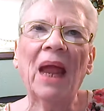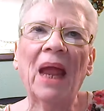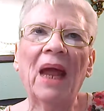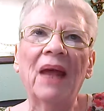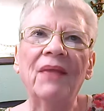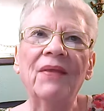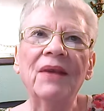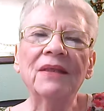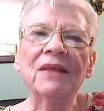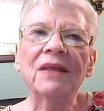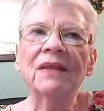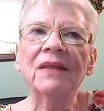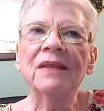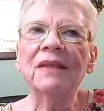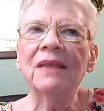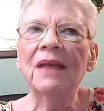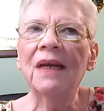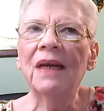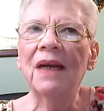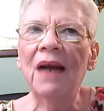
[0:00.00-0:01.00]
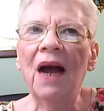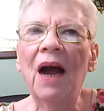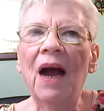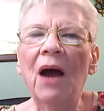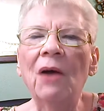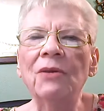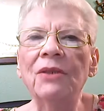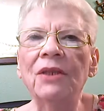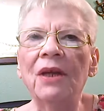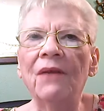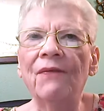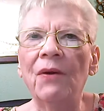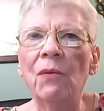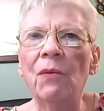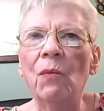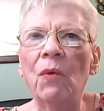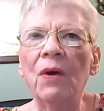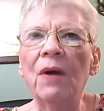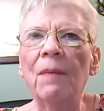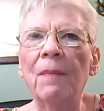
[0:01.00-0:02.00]
This is, how
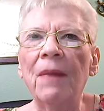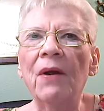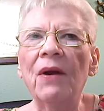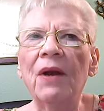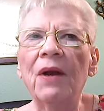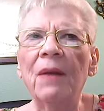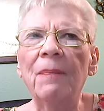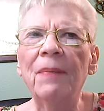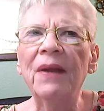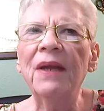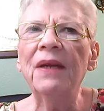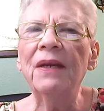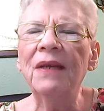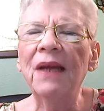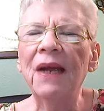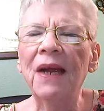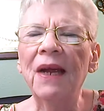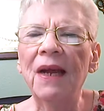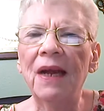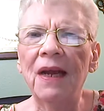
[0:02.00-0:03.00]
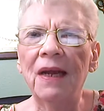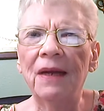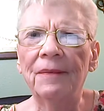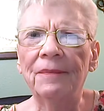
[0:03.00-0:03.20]
different would America be today